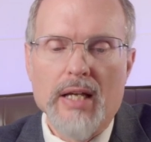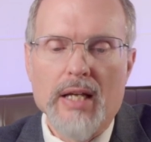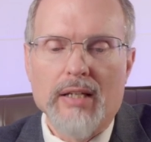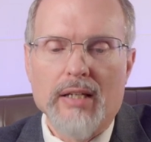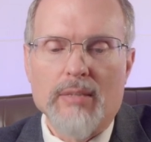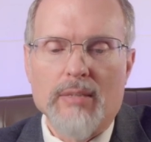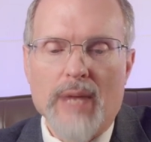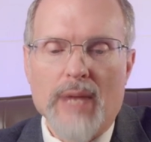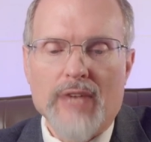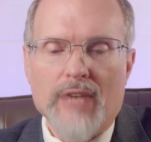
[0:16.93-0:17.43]

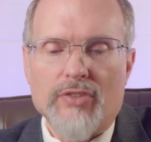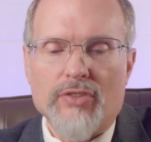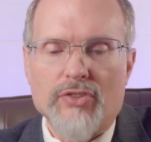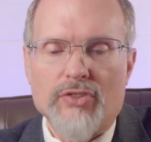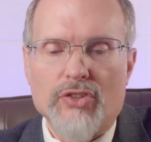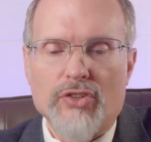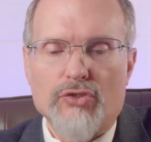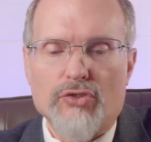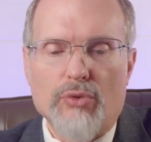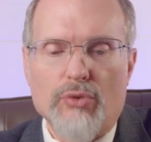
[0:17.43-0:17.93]
Damascus
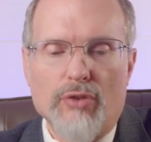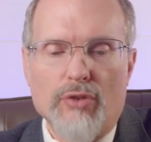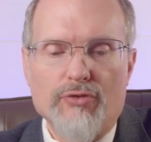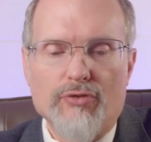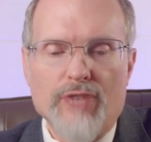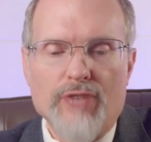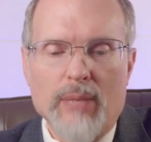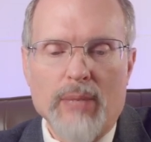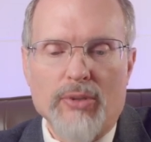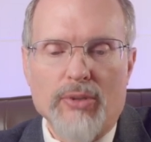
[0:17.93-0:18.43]
has grown
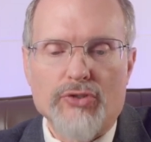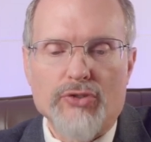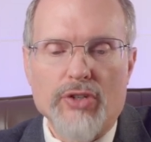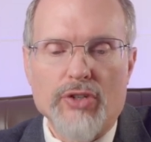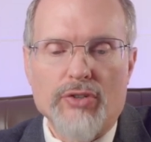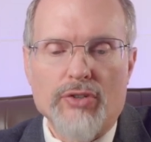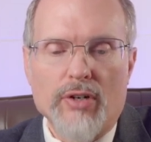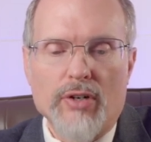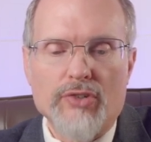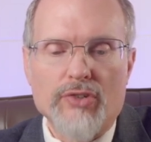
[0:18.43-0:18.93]
feeble, she
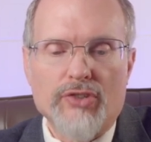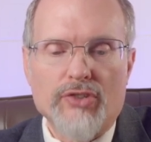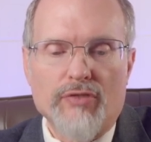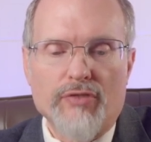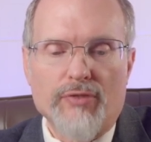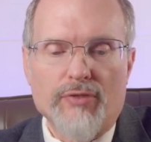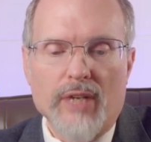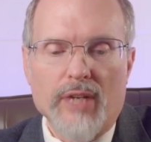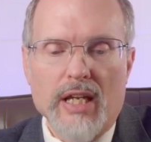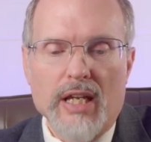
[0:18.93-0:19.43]
turns to
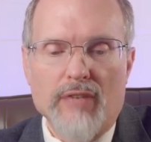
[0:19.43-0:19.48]
flee,